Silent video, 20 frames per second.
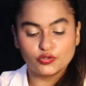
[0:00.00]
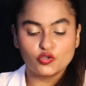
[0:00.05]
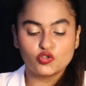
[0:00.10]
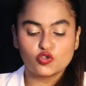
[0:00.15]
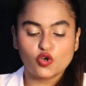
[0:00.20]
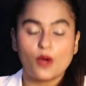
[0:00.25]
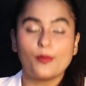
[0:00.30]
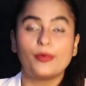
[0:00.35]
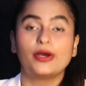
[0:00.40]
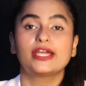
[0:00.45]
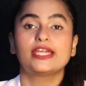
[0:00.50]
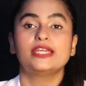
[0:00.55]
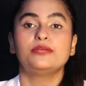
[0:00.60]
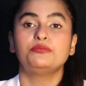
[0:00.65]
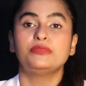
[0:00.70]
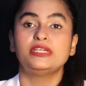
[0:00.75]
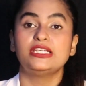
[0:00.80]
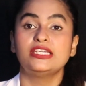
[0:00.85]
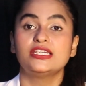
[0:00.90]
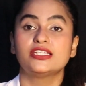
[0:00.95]
trauma
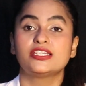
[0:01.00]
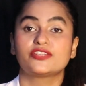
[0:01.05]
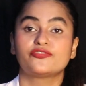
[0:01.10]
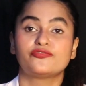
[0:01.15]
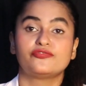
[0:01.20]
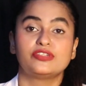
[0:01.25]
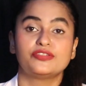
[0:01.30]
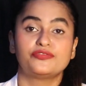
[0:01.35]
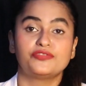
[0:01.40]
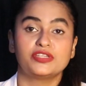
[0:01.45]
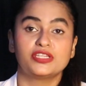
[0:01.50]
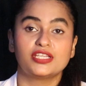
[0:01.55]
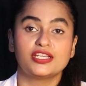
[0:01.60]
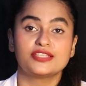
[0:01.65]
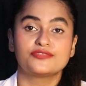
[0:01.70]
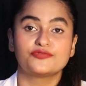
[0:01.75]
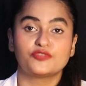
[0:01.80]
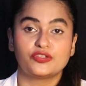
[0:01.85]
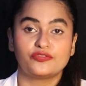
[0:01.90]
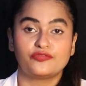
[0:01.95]
can mean different
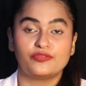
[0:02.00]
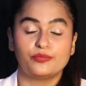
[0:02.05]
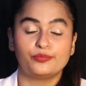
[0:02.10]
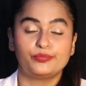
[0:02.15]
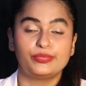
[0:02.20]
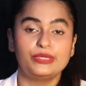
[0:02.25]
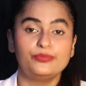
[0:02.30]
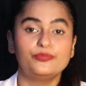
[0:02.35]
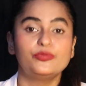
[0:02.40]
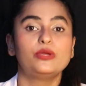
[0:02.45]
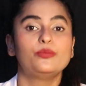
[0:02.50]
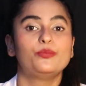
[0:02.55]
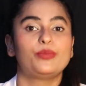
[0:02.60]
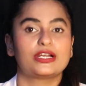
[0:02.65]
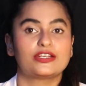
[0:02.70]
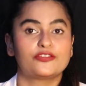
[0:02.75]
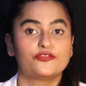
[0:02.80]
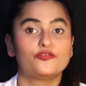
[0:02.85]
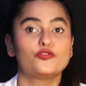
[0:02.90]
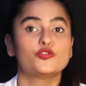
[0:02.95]
things for different people,
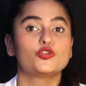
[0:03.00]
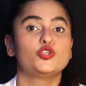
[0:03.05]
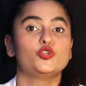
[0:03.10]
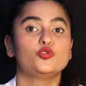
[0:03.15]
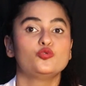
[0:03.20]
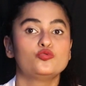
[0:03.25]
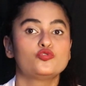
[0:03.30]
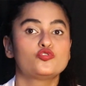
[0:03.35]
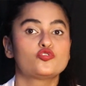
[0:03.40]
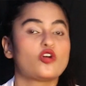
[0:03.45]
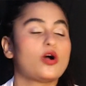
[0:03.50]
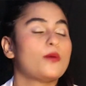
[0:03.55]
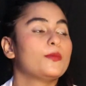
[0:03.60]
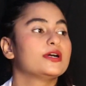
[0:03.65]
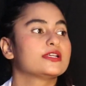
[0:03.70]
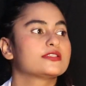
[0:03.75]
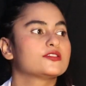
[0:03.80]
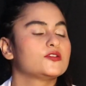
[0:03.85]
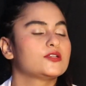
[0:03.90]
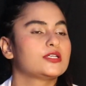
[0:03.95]
but for you,
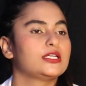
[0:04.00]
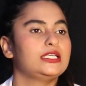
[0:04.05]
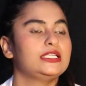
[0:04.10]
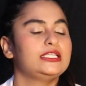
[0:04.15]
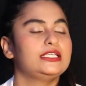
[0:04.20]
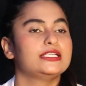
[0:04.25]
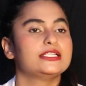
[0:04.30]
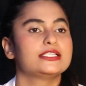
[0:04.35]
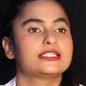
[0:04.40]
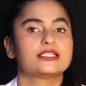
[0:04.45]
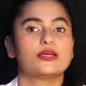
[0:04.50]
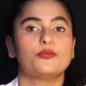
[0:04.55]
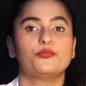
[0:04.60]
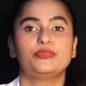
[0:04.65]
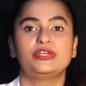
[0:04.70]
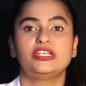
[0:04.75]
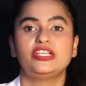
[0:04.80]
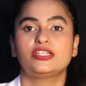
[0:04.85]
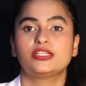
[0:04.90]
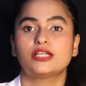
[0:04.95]
trauma certainly is
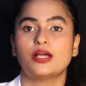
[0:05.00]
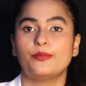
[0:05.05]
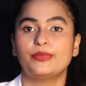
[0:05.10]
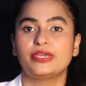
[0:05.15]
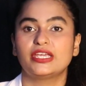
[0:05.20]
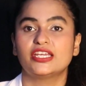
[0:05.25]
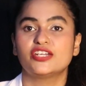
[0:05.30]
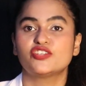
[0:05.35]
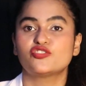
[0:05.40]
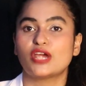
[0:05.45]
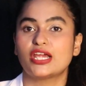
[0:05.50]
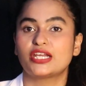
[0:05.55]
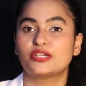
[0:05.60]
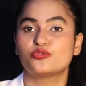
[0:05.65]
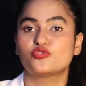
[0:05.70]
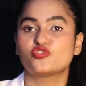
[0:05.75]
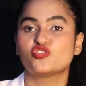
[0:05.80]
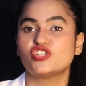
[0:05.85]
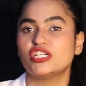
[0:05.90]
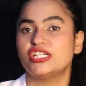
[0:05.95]
somebody coming and trying
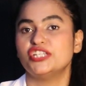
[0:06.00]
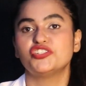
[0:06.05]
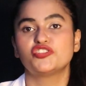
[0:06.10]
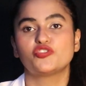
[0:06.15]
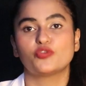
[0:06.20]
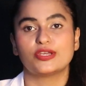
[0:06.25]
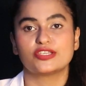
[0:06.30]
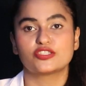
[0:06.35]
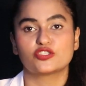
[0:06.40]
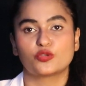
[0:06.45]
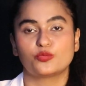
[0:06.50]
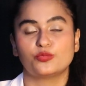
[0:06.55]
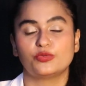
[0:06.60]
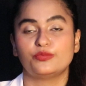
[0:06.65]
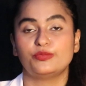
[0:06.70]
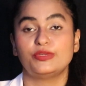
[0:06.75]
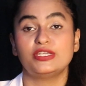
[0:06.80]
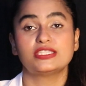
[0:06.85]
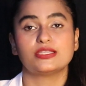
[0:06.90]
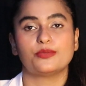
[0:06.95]
to change you as a
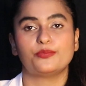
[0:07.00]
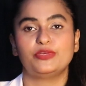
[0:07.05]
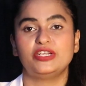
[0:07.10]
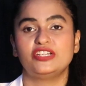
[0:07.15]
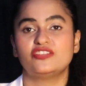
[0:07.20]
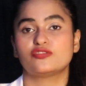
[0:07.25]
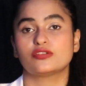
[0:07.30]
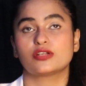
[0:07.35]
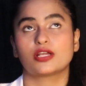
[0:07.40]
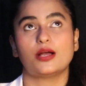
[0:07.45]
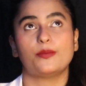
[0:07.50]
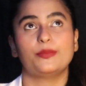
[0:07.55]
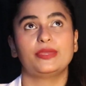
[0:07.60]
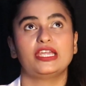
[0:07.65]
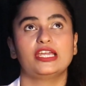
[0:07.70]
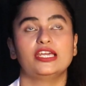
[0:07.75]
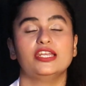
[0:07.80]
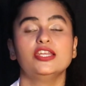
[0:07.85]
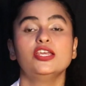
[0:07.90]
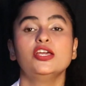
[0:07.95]
human being, somebody
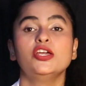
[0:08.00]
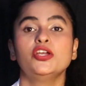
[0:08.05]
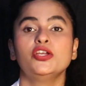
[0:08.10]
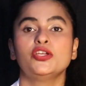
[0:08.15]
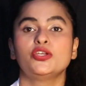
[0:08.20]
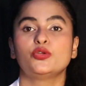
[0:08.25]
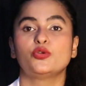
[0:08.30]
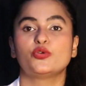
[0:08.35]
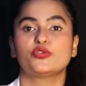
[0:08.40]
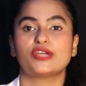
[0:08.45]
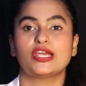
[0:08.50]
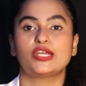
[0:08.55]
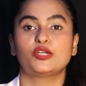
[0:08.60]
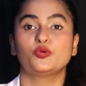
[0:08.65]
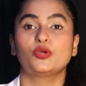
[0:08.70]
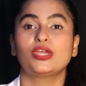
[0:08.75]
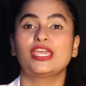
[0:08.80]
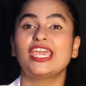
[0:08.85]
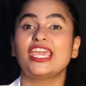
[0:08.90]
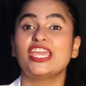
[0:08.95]
coming and trying
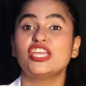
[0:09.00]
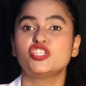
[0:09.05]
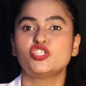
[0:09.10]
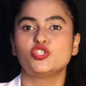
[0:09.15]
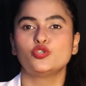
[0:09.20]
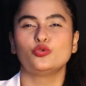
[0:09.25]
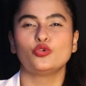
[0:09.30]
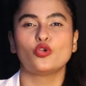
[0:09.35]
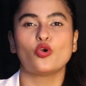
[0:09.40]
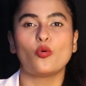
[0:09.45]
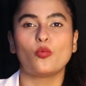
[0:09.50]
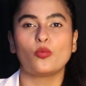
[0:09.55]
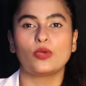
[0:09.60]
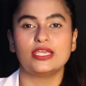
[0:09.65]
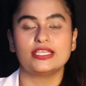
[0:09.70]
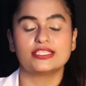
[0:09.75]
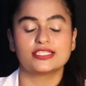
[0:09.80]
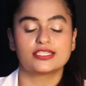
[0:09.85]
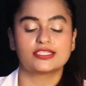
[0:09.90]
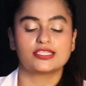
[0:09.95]
to cage you, your
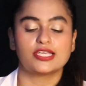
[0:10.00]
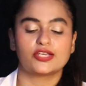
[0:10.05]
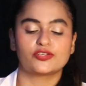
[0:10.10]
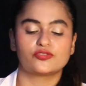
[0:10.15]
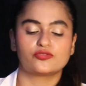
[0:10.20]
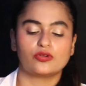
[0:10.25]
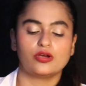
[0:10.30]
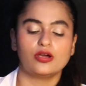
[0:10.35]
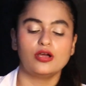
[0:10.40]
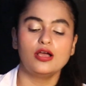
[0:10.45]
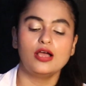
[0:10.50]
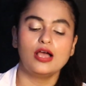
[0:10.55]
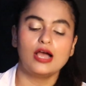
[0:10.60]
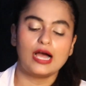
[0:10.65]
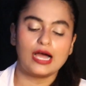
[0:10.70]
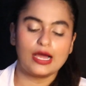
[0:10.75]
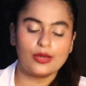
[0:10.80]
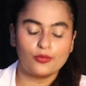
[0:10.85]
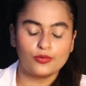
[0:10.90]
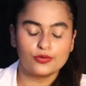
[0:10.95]
ways, etc.
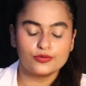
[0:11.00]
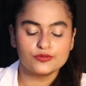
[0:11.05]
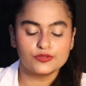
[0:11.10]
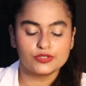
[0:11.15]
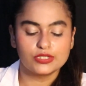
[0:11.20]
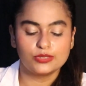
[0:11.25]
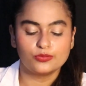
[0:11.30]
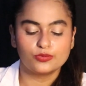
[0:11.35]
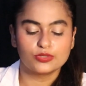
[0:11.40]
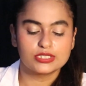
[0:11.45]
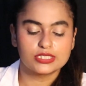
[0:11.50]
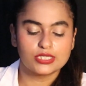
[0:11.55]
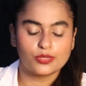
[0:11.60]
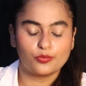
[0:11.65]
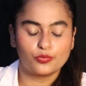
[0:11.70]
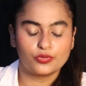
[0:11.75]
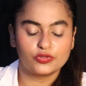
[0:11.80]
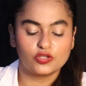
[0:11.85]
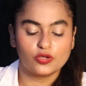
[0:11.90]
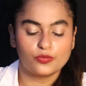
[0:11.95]
I want to see what's
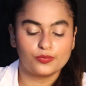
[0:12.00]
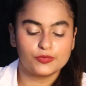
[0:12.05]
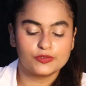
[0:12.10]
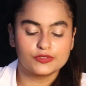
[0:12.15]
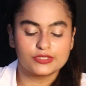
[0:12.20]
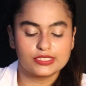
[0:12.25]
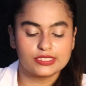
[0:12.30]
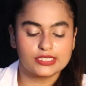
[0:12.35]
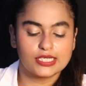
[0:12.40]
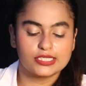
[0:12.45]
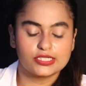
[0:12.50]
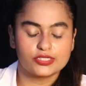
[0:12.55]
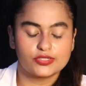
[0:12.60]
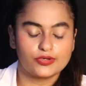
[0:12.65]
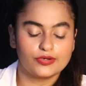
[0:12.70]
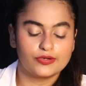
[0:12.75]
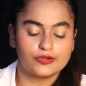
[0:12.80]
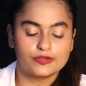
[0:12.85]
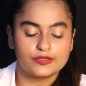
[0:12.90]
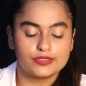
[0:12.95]
up with your person,
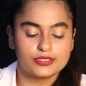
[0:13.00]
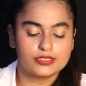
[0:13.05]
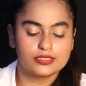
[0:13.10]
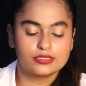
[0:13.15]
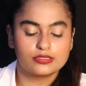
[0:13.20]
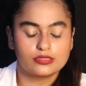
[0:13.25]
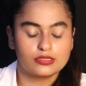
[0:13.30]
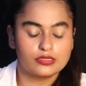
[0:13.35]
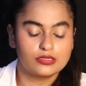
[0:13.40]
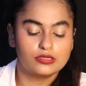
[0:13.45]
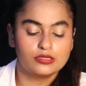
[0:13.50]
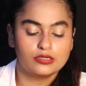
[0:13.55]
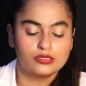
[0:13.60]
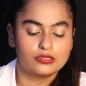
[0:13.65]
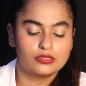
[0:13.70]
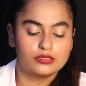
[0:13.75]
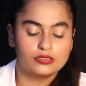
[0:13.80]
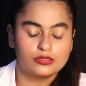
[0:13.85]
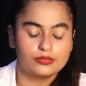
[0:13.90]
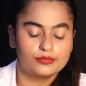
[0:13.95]
Sagittarius.
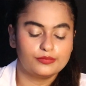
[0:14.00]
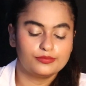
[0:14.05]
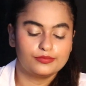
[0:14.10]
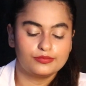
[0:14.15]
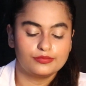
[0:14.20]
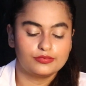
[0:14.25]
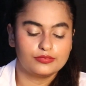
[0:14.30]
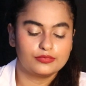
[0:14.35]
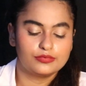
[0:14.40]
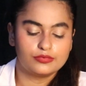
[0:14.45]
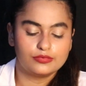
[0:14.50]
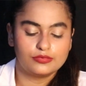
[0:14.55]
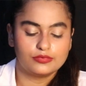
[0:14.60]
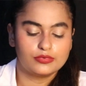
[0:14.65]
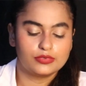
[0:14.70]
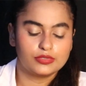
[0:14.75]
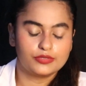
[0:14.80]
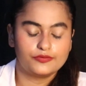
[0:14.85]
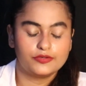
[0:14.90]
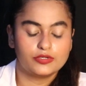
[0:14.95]

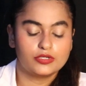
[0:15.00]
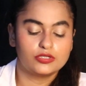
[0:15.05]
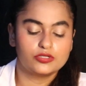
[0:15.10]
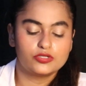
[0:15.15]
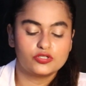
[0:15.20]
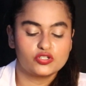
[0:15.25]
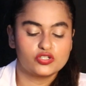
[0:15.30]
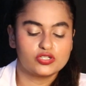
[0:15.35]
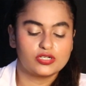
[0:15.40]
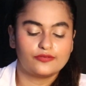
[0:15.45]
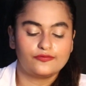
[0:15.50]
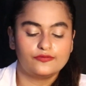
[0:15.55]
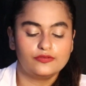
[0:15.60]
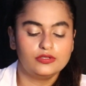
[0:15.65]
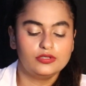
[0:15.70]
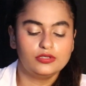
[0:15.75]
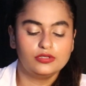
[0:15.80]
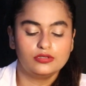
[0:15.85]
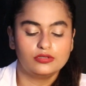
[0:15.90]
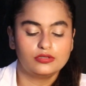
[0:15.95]
A good
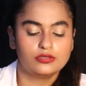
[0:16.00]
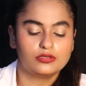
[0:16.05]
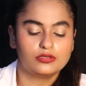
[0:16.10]
shuffle.